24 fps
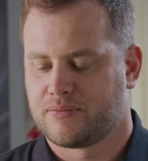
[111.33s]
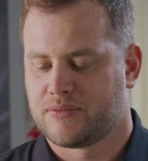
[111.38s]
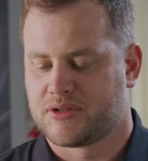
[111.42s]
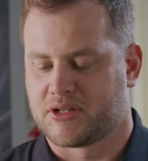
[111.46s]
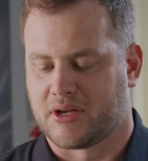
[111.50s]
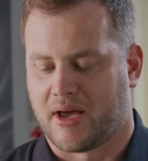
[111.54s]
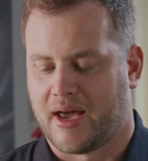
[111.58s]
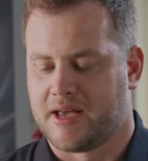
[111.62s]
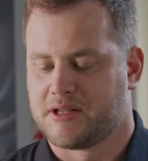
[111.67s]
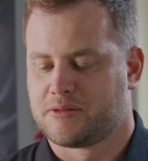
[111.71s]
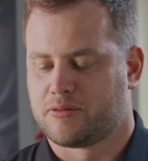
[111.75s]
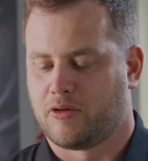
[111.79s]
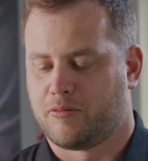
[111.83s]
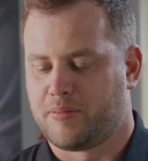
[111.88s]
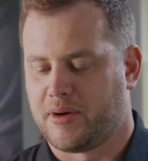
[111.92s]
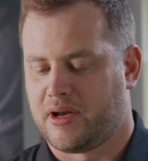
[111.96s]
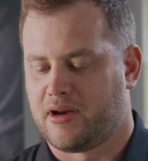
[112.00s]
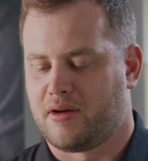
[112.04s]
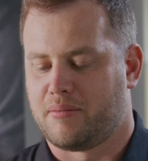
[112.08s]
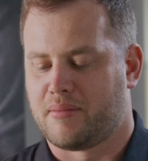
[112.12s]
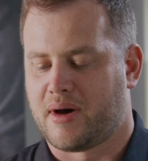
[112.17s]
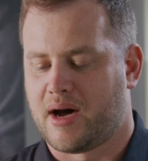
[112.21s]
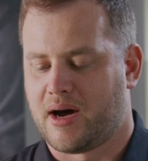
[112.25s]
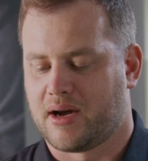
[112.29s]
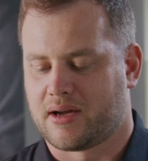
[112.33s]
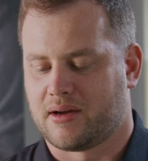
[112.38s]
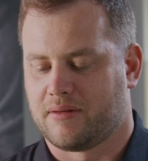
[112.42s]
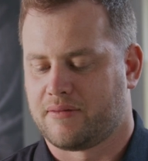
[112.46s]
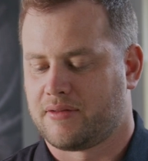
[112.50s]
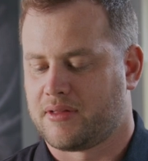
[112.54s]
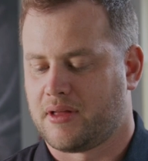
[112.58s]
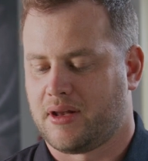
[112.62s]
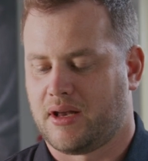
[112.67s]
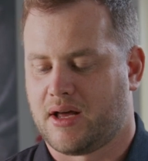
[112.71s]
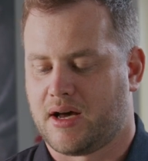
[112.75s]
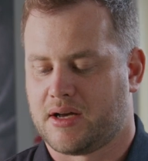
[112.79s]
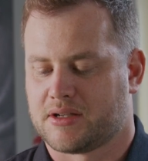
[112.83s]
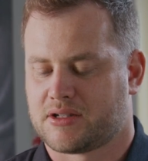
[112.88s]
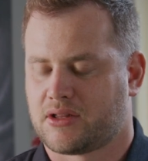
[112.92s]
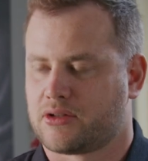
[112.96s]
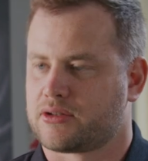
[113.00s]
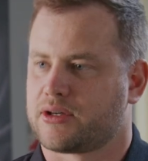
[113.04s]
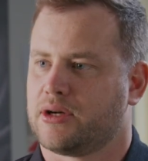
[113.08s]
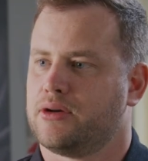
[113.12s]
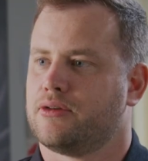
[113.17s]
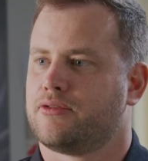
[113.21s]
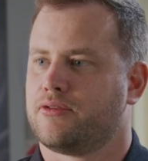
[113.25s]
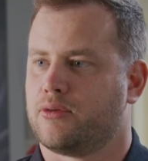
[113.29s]
So as we've been in market for the last
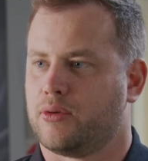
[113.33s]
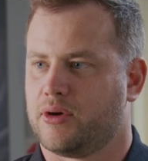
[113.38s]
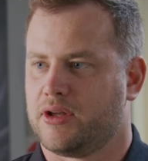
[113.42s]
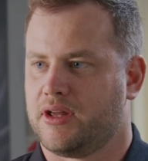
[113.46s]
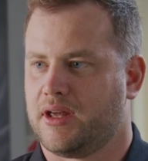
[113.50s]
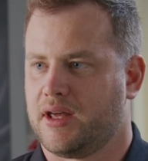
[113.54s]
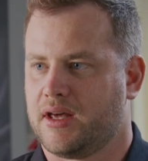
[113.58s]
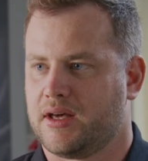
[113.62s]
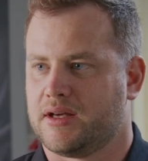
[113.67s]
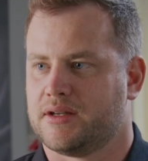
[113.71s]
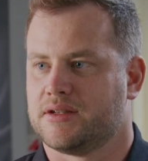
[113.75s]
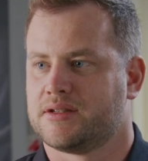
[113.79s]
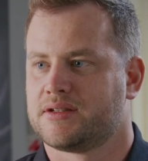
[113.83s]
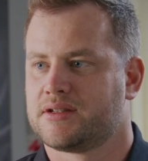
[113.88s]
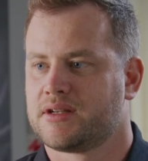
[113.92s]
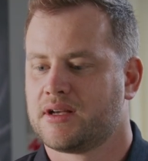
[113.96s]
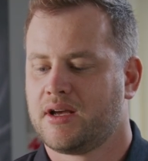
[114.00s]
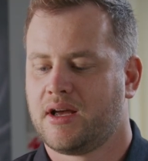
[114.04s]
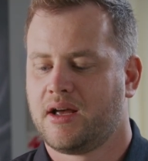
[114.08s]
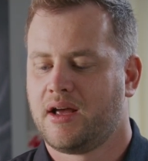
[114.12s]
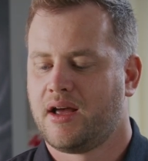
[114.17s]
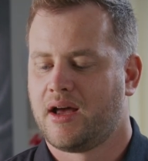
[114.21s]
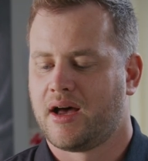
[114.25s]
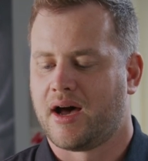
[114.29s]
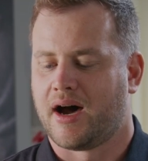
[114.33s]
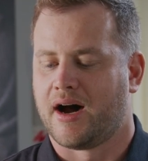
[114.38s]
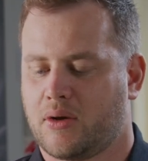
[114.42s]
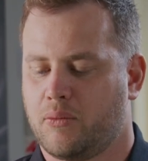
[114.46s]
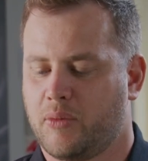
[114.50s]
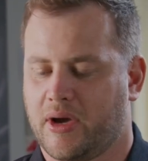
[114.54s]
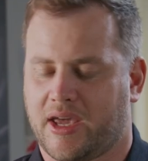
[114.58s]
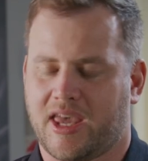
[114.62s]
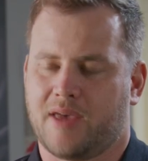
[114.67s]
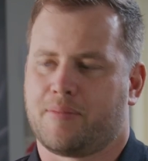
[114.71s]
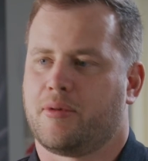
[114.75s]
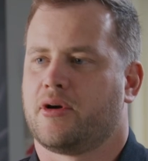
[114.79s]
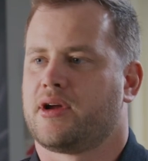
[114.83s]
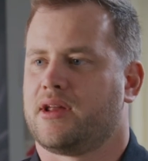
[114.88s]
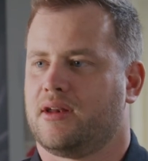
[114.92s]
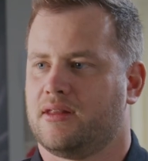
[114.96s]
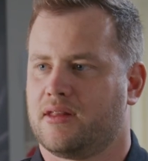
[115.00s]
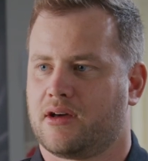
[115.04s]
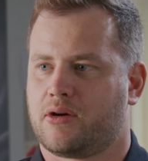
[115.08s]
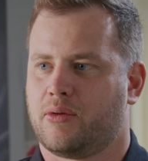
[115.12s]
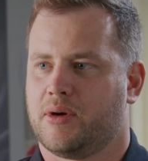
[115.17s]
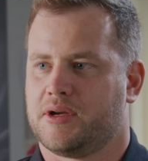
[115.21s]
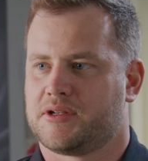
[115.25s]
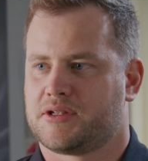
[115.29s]
three or four years, we keep on
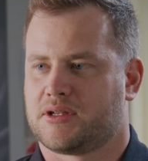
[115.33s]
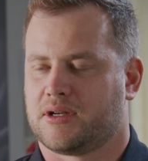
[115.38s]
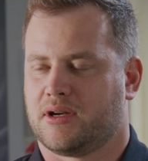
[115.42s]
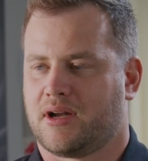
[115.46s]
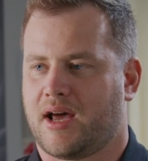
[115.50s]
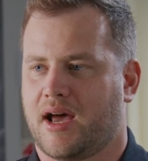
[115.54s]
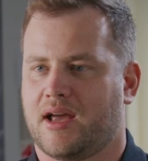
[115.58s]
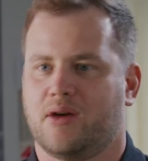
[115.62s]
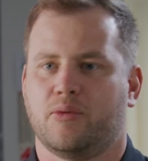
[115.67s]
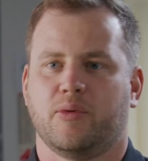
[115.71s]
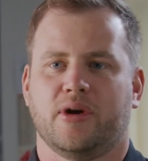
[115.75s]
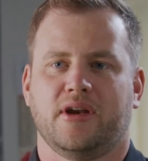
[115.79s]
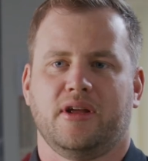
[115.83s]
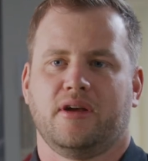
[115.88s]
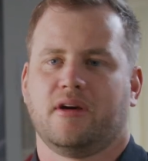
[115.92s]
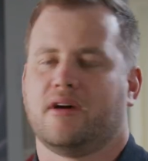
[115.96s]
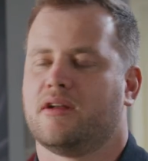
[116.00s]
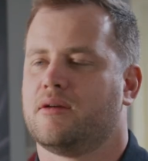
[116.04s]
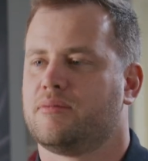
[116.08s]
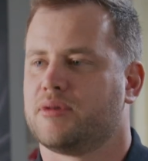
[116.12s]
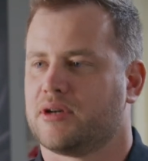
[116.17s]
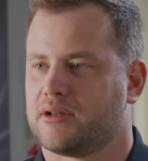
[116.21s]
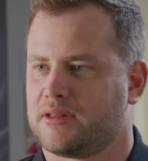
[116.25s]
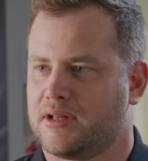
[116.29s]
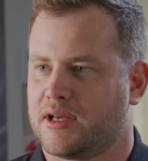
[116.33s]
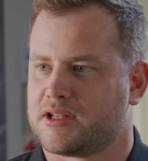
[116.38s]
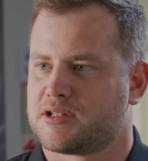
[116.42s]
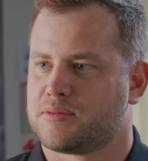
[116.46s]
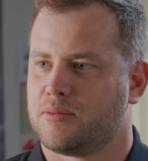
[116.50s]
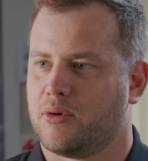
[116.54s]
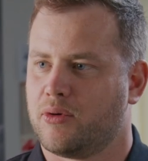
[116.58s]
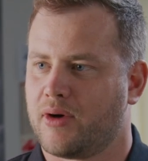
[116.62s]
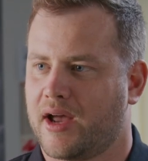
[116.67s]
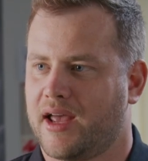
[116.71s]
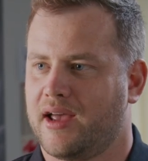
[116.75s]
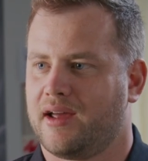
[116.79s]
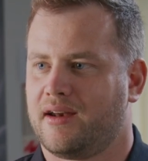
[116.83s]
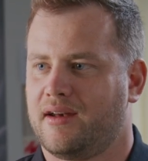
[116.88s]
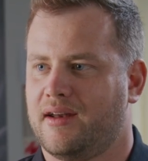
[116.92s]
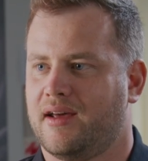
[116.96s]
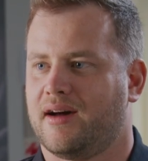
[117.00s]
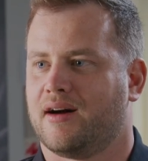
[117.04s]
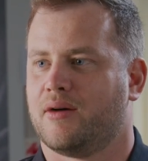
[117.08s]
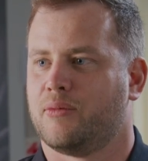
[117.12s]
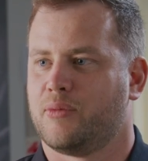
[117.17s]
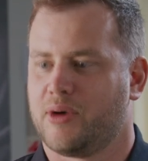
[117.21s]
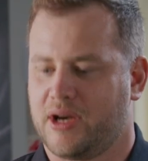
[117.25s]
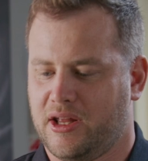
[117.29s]
getting the question, hey, when are you going to bring that small hand
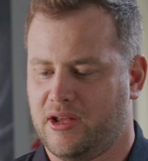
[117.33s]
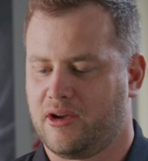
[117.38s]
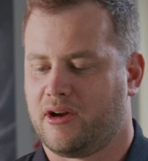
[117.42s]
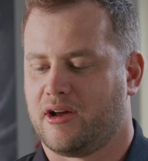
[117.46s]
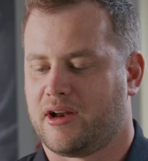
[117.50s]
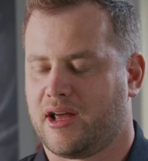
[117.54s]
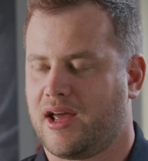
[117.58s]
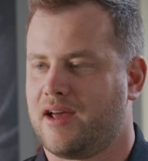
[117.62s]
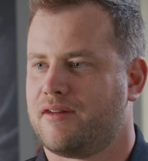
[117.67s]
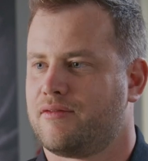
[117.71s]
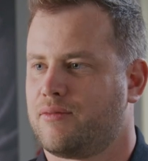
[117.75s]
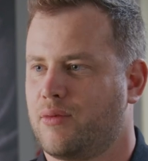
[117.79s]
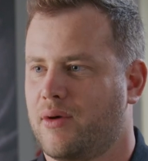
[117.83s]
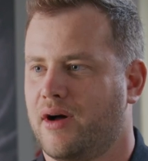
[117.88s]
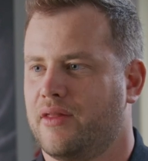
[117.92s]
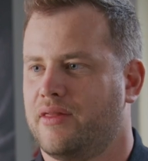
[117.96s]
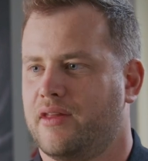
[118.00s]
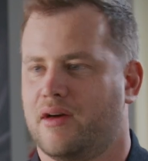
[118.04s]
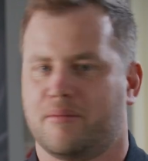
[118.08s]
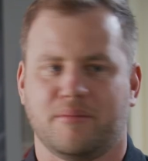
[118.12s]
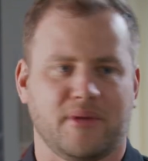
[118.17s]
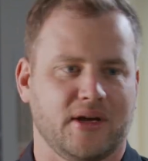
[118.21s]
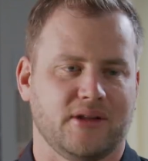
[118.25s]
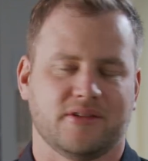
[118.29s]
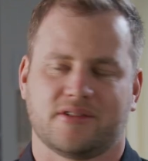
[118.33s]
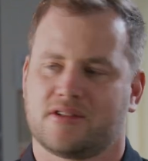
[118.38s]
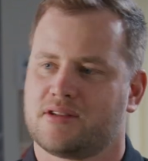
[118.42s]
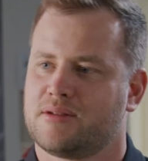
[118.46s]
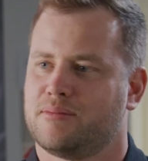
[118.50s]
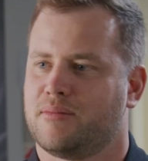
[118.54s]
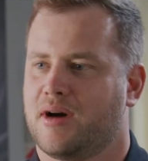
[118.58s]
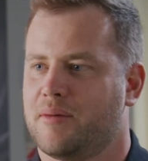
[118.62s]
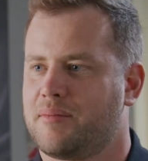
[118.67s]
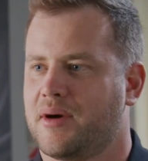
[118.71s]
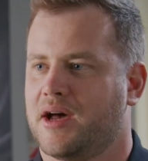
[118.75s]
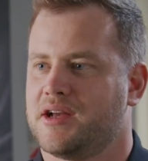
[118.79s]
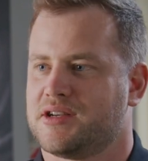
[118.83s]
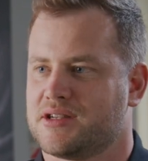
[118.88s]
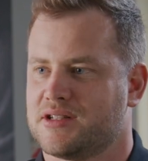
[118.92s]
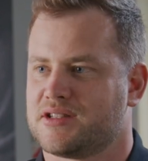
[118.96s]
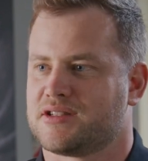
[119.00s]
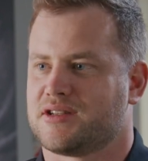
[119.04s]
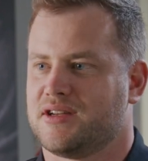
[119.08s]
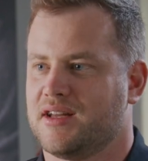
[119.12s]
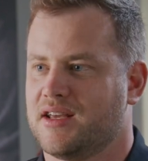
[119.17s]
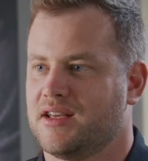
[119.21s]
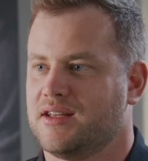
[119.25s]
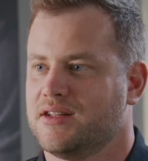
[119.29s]
out? When are you going to have one that meets my
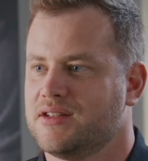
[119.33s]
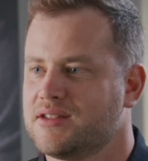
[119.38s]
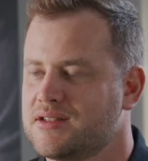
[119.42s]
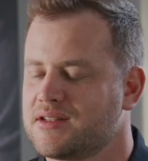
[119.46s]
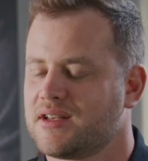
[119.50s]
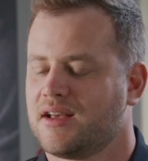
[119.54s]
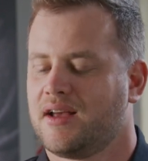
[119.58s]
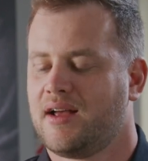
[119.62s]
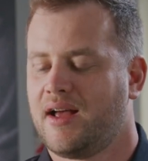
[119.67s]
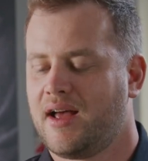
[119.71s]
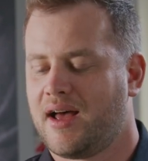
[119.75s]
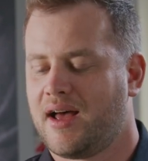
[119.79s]
patient's needs?